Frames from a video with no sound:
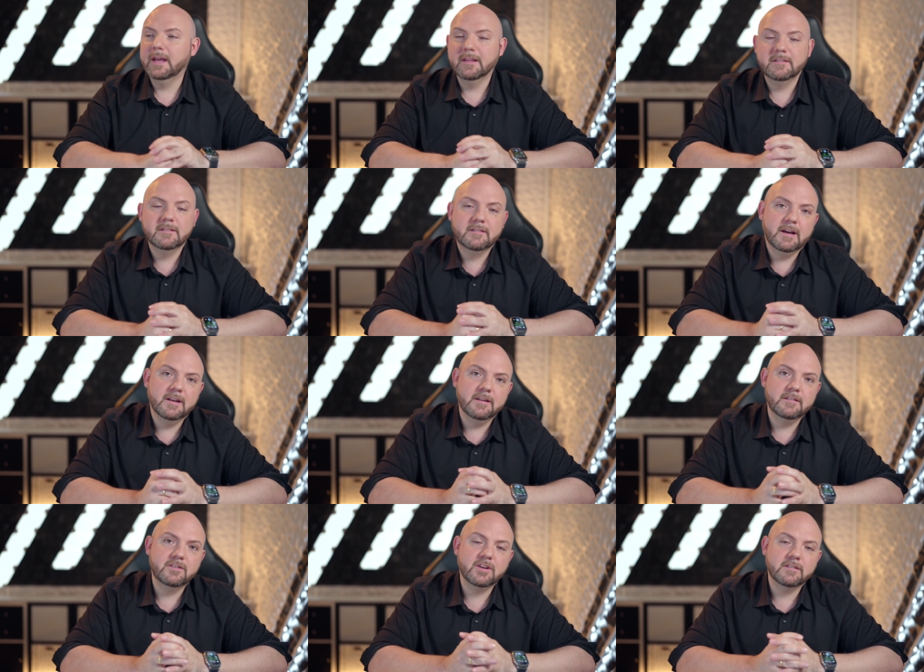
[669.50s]
as Tana
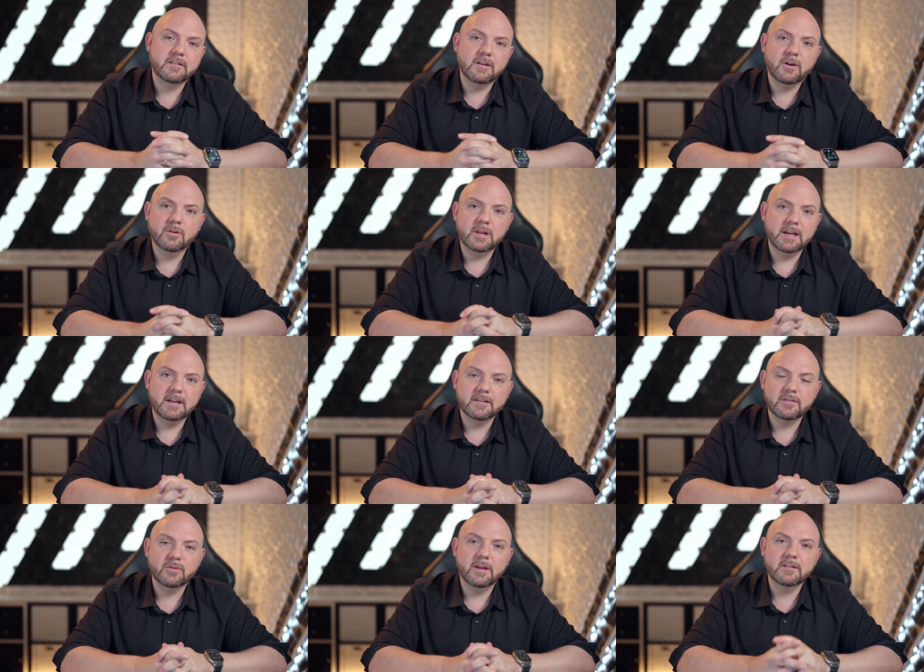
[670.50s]
is just an outliner,
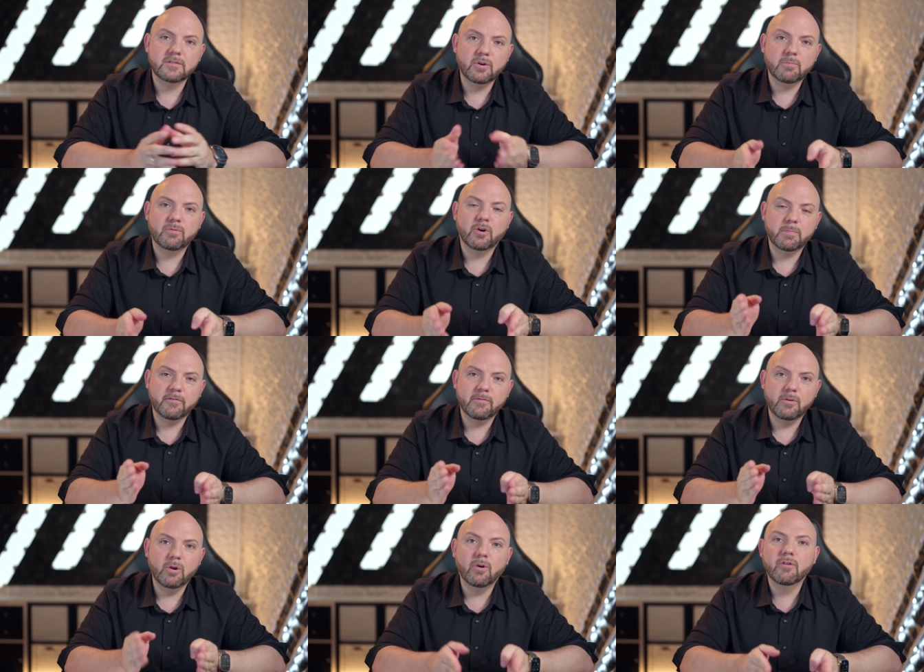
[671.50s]
so there's no proper
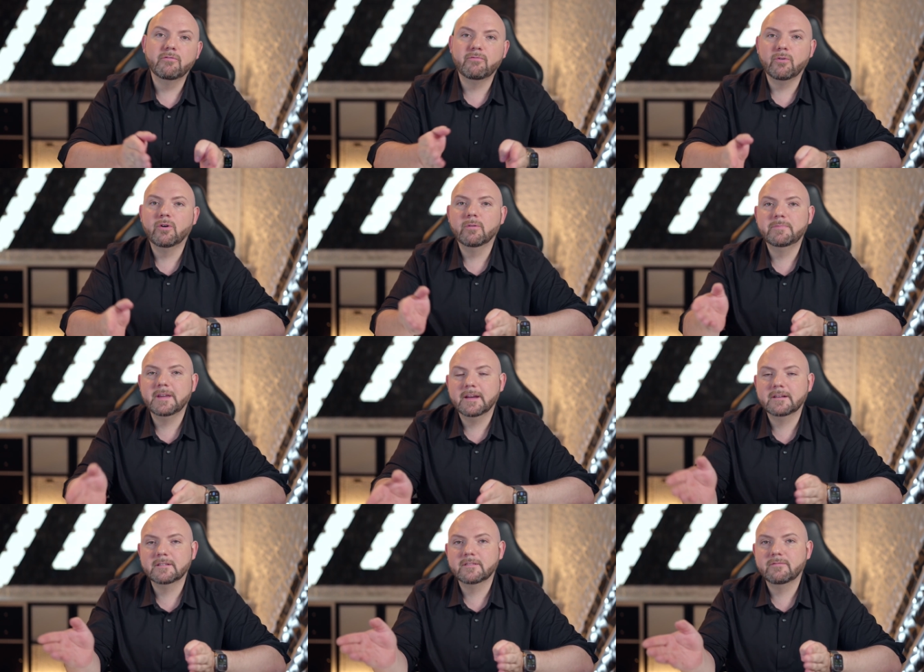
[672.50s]
long form
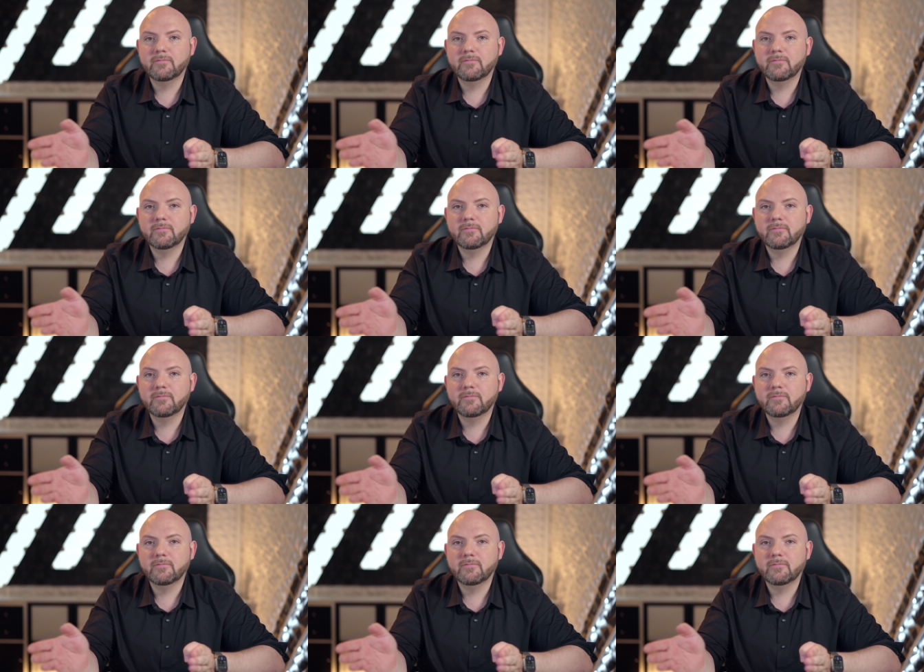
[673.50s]
text